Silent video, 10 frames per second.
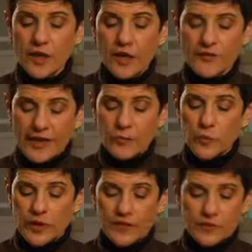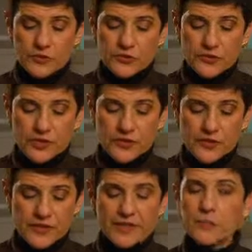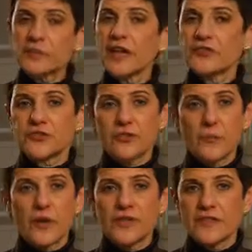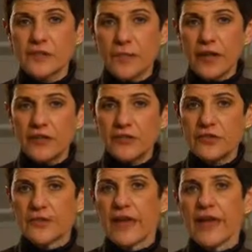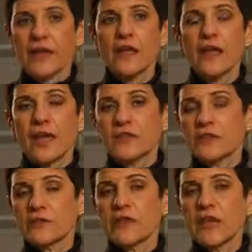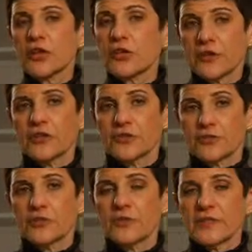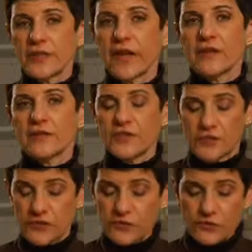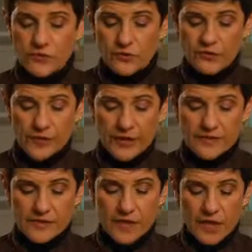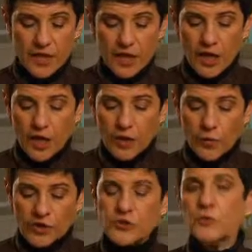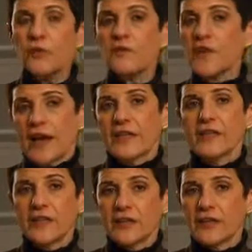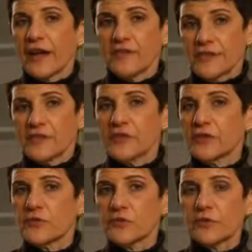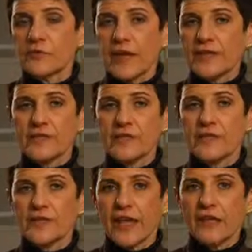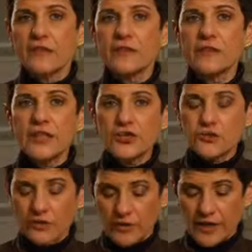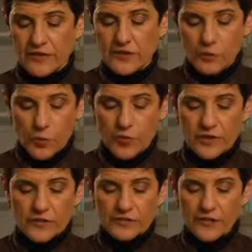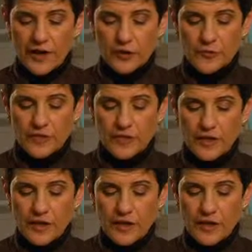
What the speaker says: M1 and M2 years. It's a pleasure to participate here today and to encourage you to attend VCU School of Medicine. What you will find here at VCU School of Medicine is a collegial and supportive environment.